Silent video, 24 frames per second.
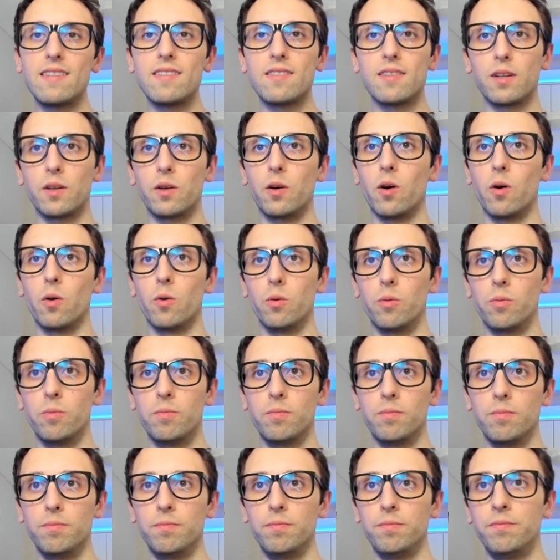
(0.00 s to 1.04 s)
is the goal,
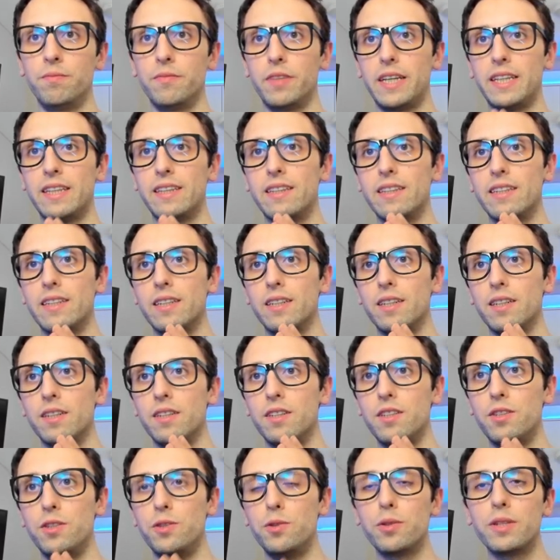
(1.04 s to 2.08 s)
and
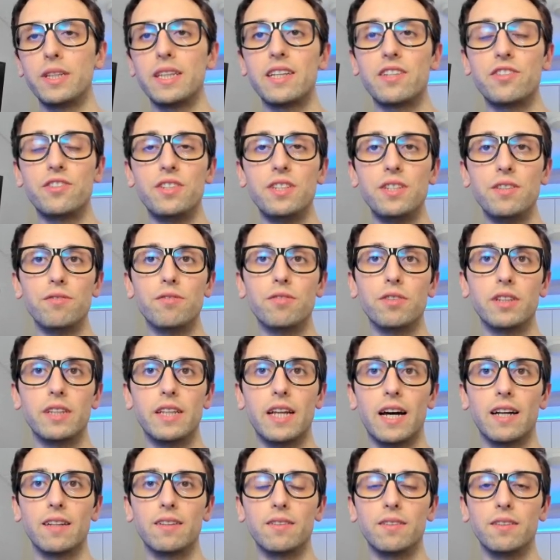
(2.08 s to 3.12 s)
you can achieve
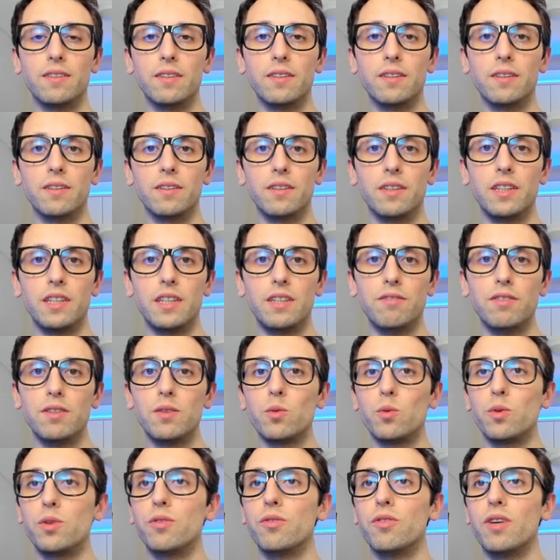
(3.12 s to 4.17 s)
that
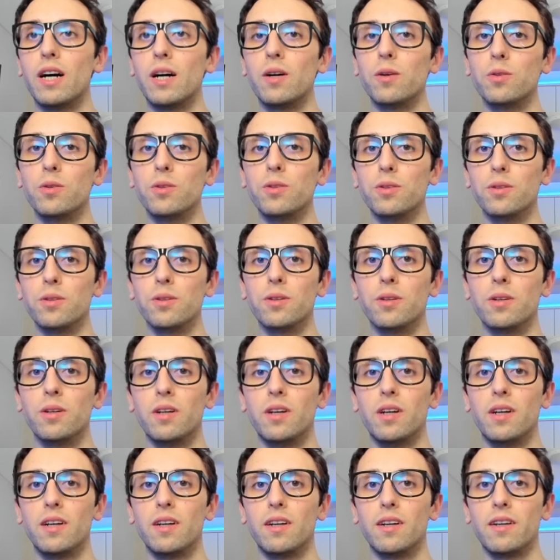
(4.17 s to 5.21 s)
even without the
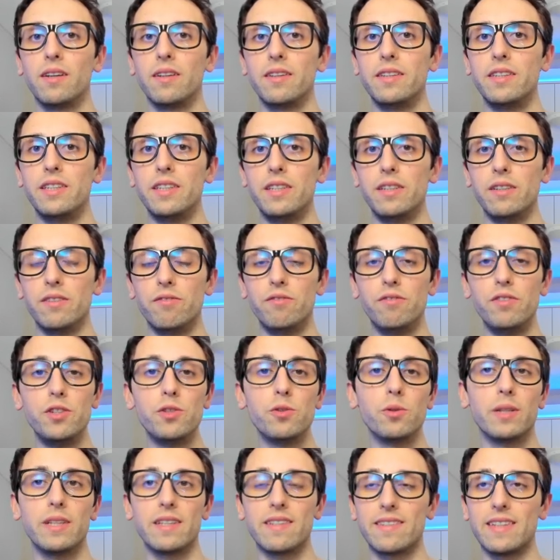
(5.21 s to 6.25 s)

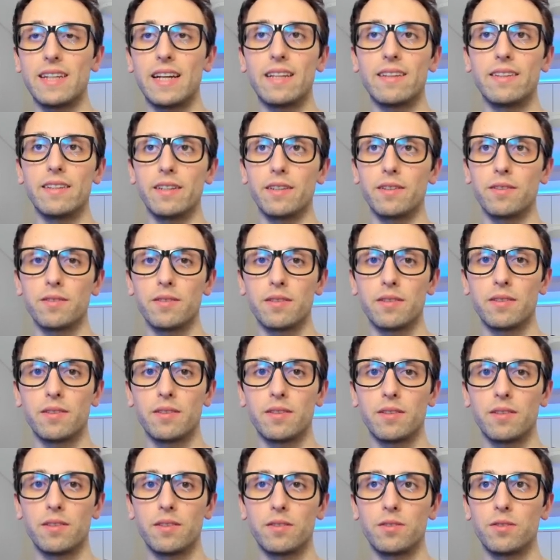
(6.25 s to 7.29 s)
visual aesthetics.
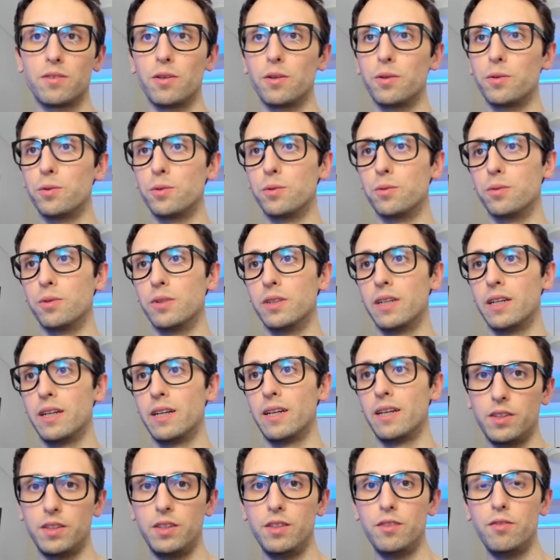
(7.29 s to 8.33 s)
So
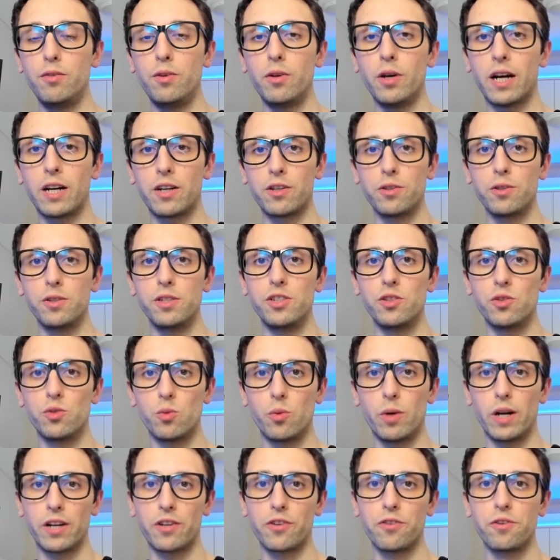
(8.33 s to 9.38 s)
if you actually
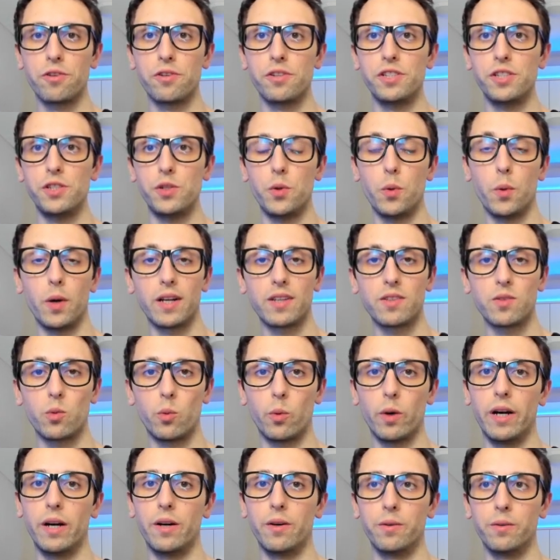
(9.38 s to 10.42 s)
structure the UX
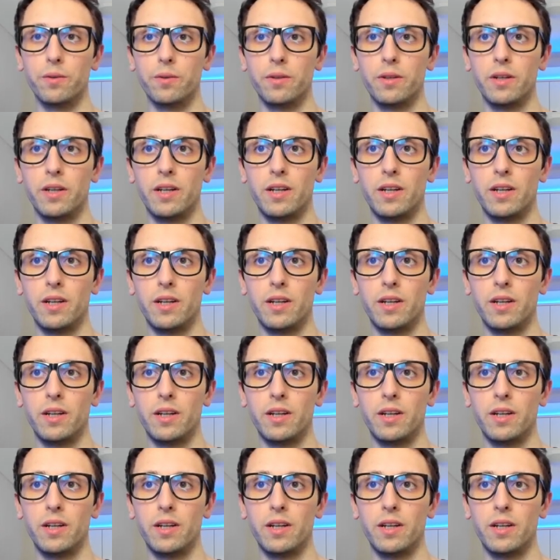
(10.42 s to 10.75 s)
well,